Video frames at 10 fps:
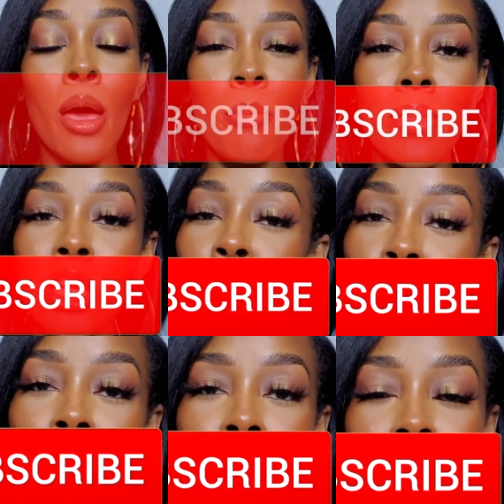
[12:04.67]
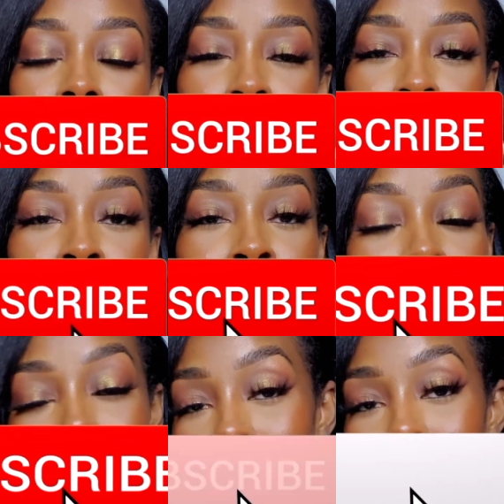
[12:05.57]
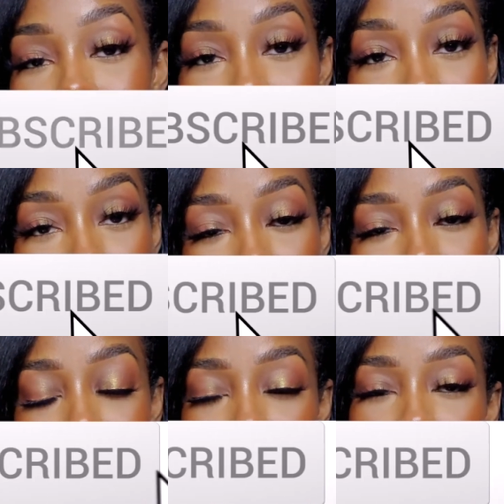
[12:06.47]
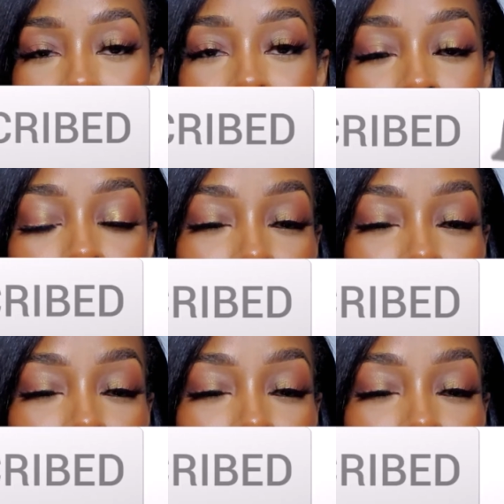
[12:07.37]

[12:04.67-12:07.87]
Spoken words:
Make sure that you like, comment, subscribe.